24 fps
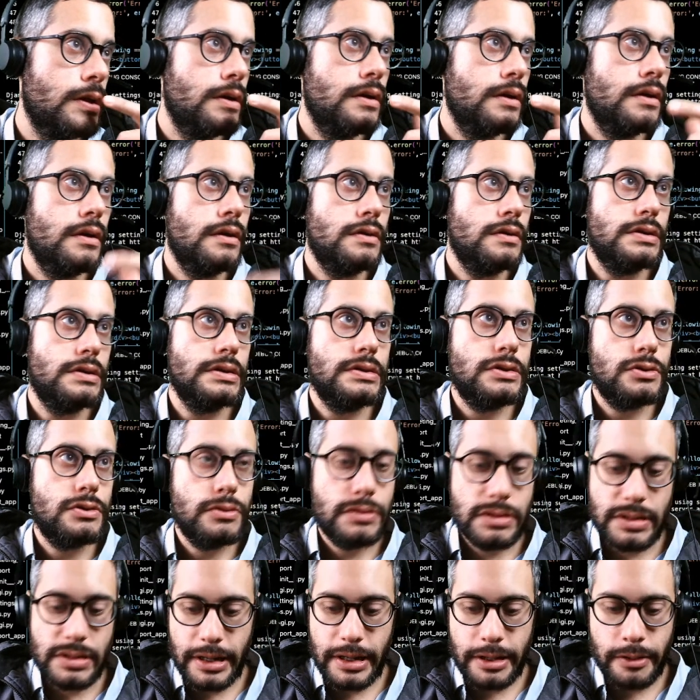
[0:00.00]
So let's do a
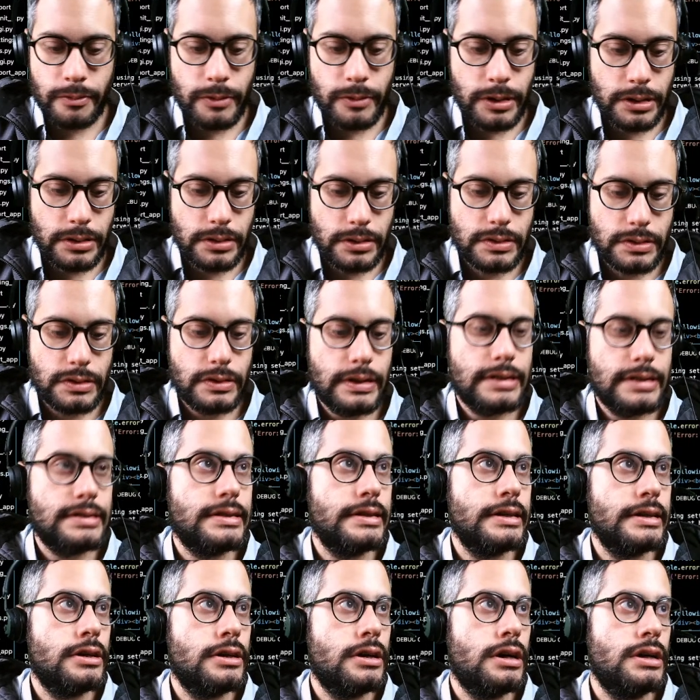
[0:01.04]
second one. So that's a
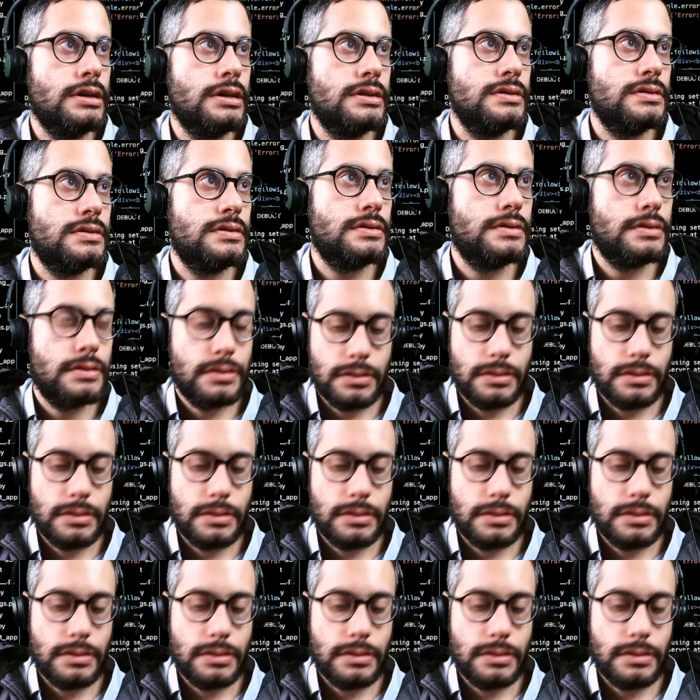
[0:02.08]
const.